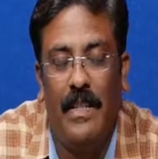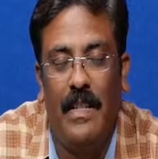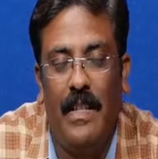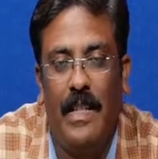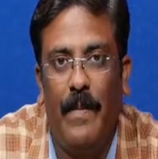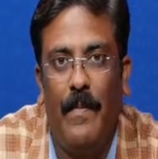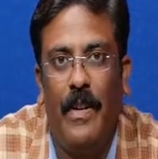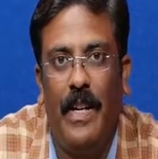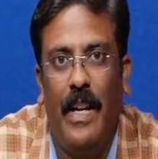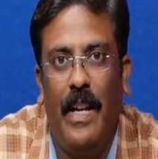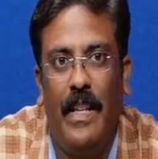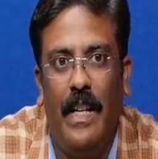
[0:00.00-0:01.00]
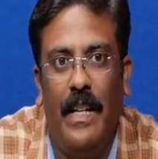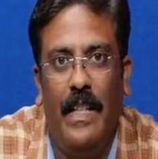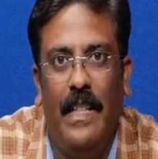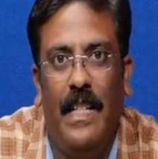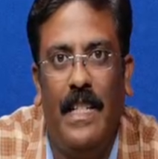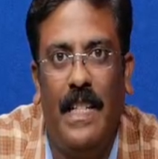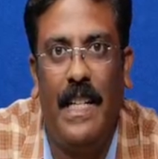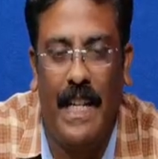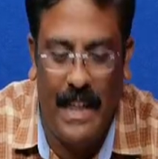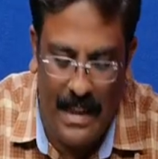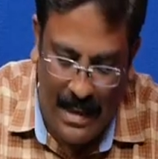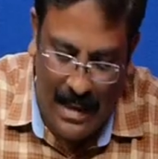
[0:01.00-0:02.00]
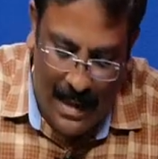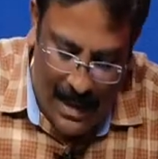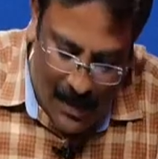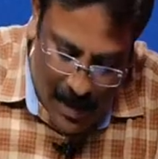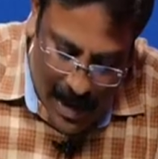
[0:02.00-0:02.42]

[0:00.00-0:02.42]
cells, I am not telling that it is a gate. So